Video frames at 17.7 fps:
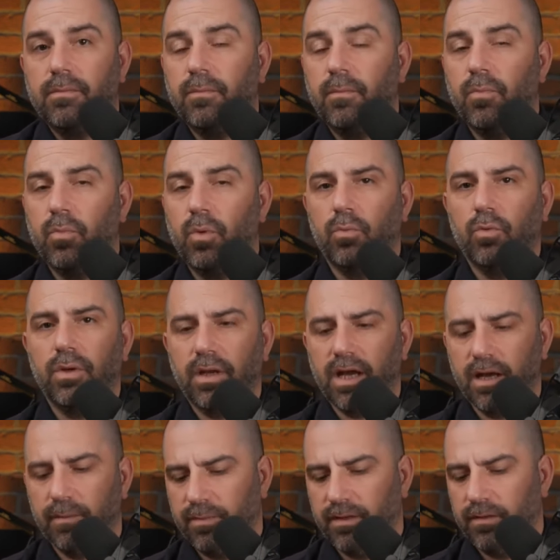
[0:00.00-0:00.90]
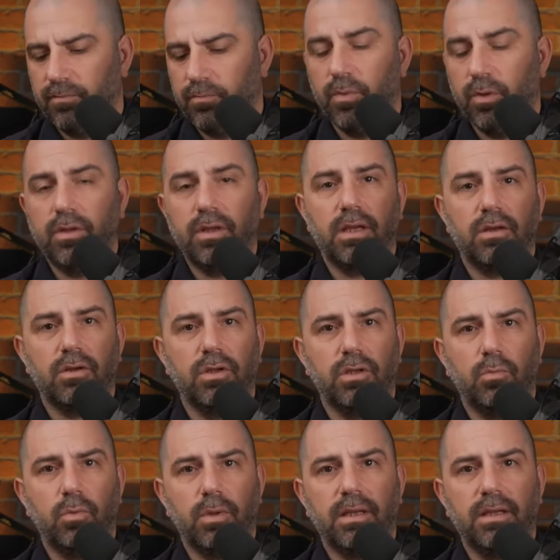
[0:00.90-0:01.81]
What will happen? We're
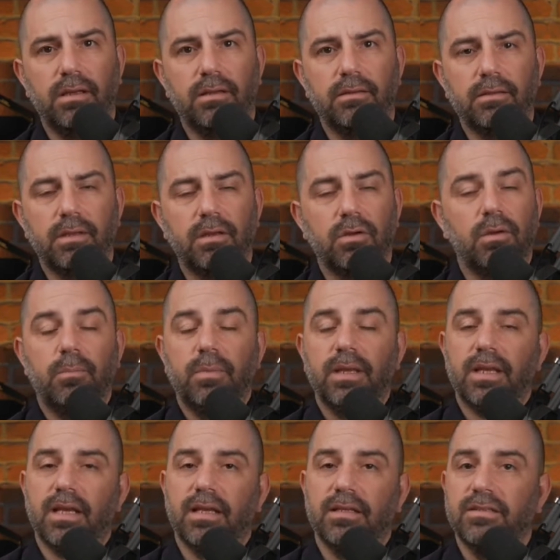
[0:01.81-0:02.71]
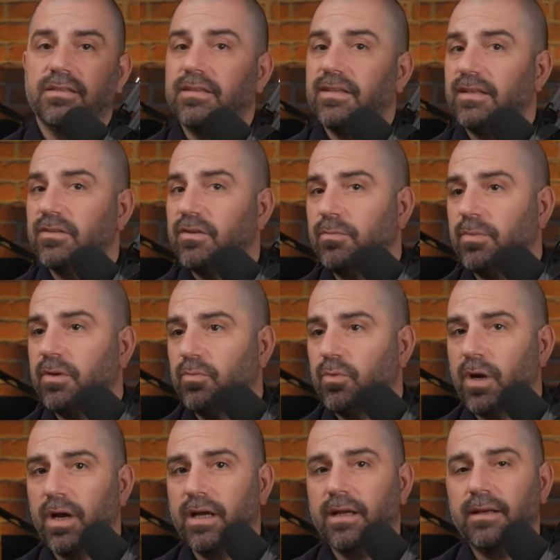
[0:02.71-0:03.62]
eagerly waiting. It could be X, it could be
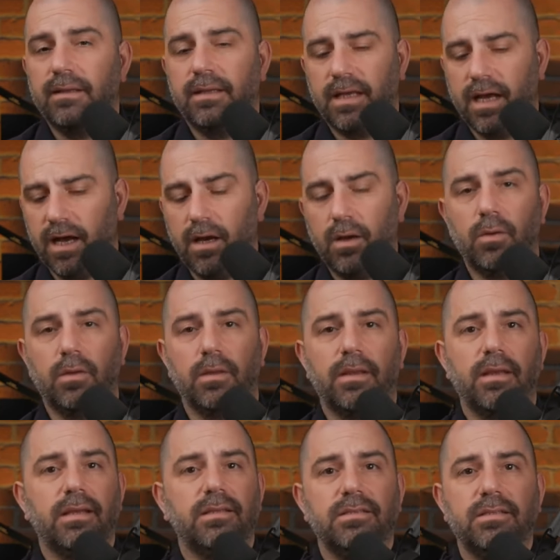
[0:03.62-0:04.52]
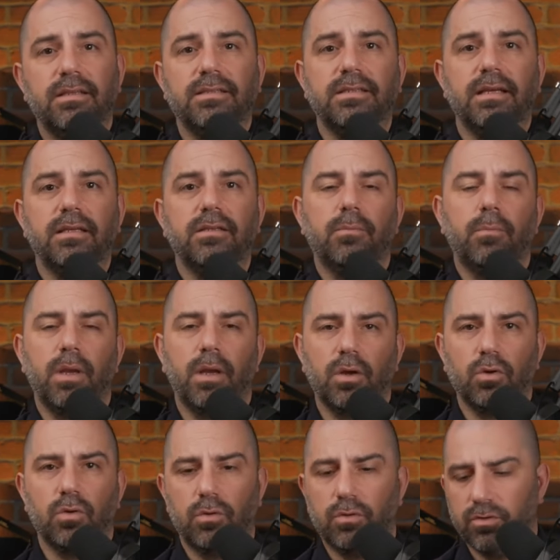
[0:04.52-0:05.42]
Y. Now, it's the 6th
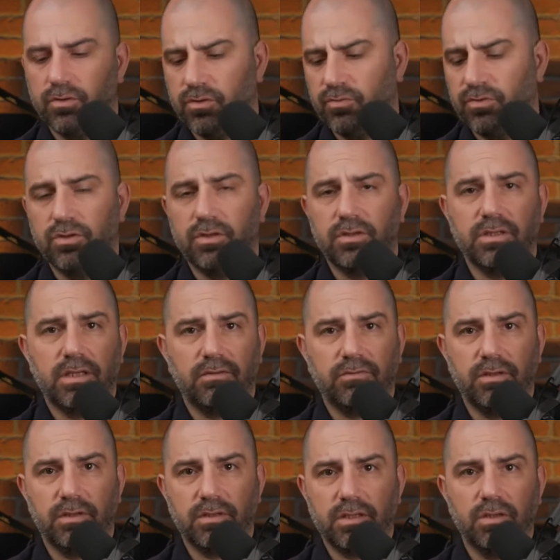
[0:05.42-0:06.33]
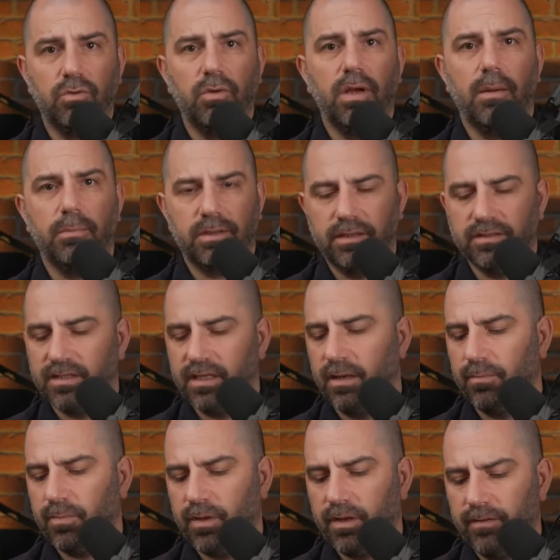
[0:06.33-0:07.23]
model. You should definitely grab this
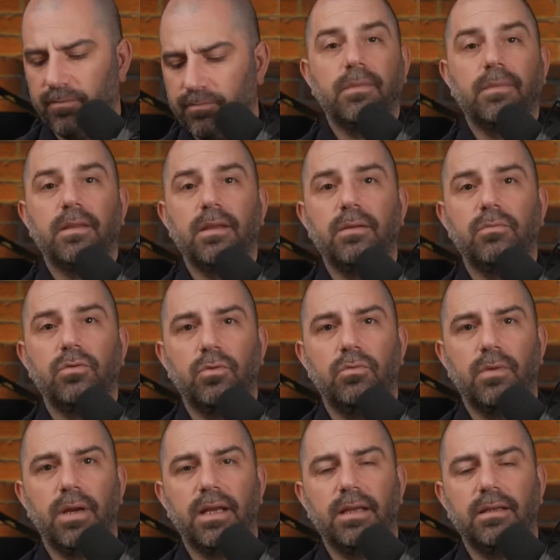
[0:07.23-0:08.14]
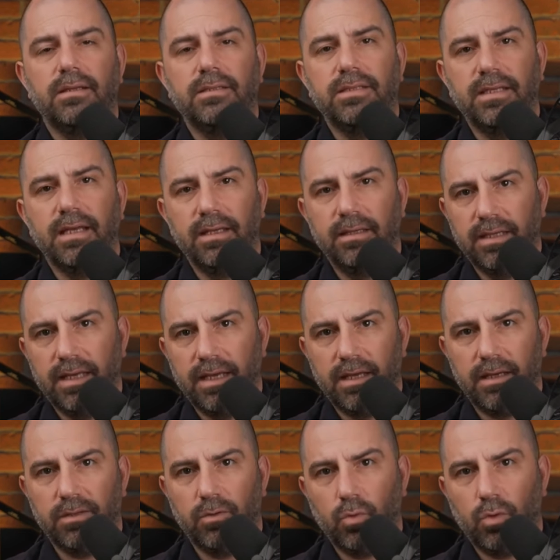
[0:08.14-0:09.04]
camera. If you find it
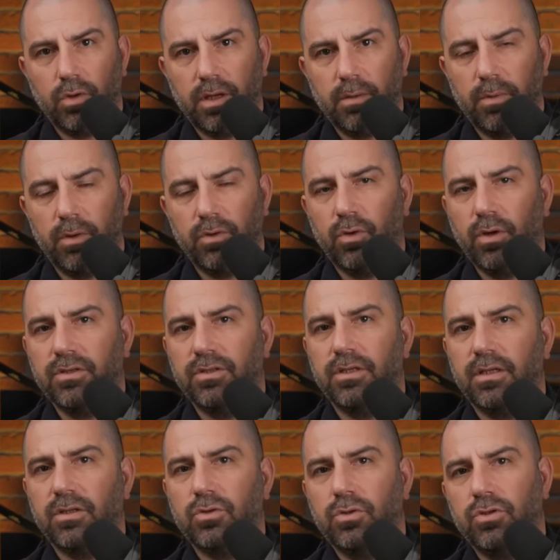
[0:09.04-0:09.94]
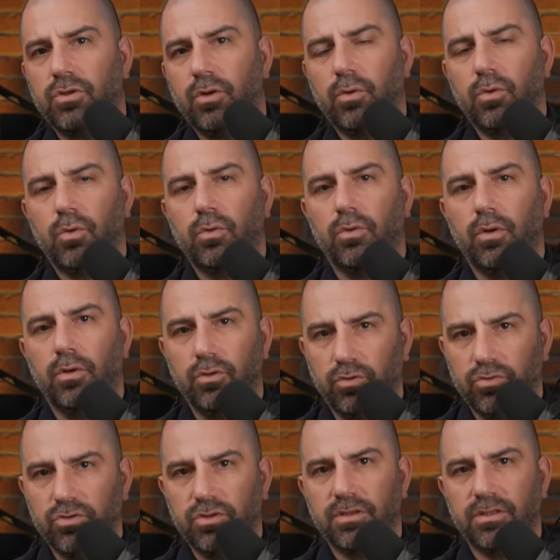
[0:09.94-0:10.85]
secondhand or come across it in your circle,
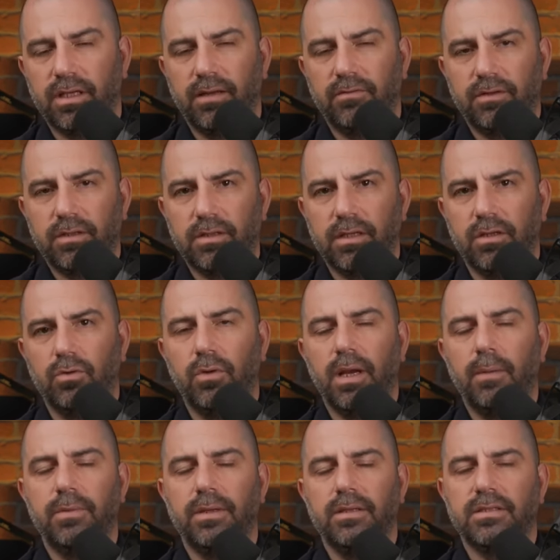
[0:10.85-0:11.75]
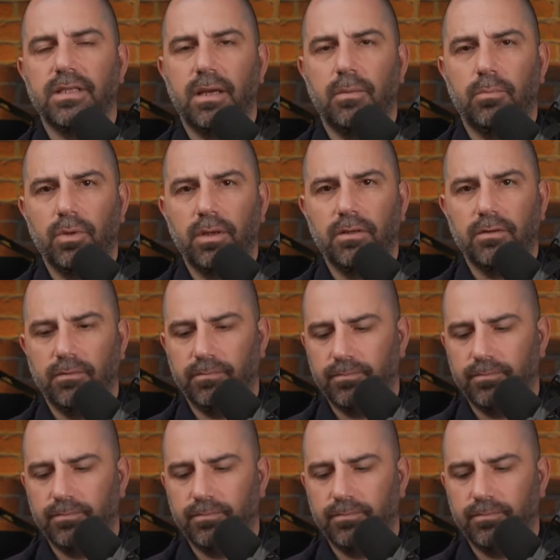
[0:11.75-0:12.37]
you should definitely grab this camera.